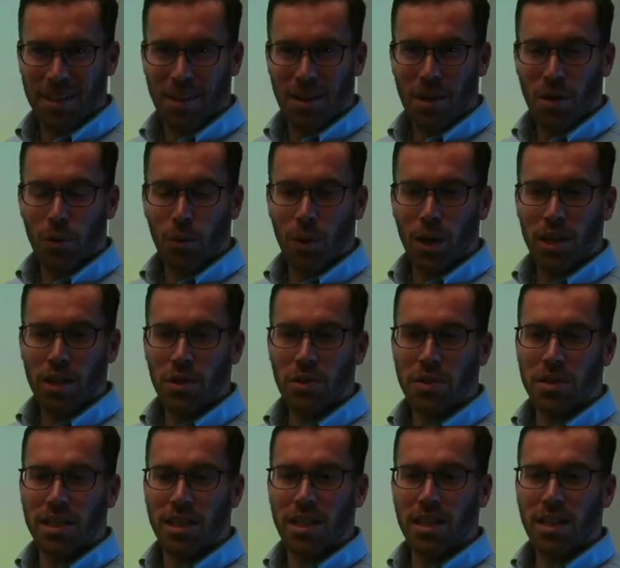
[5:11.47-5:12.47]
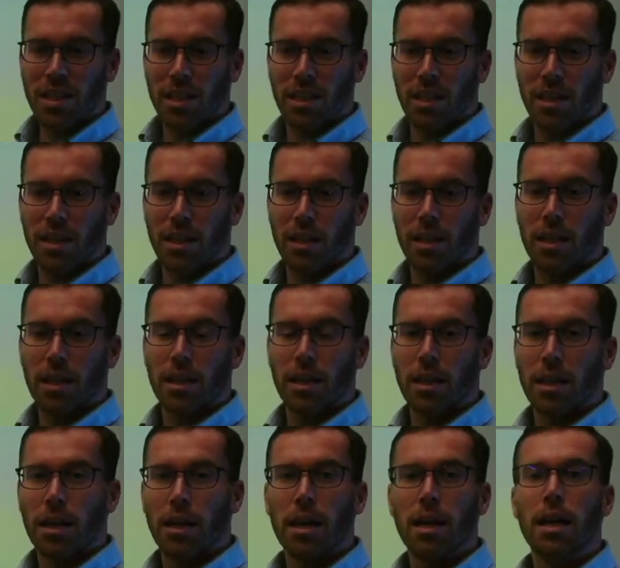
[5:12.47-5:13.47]
When you see
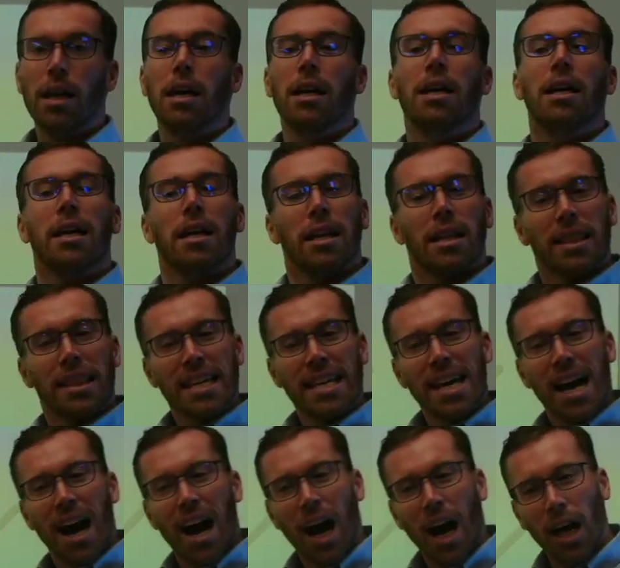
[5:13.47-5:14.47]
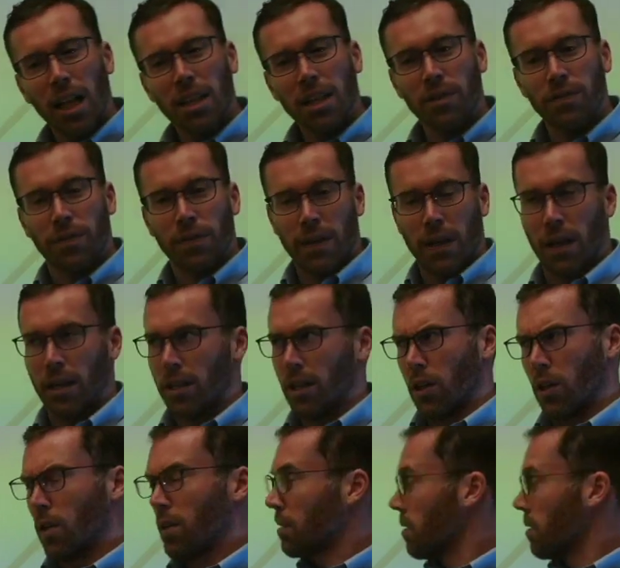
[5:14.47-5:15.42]
the olive color,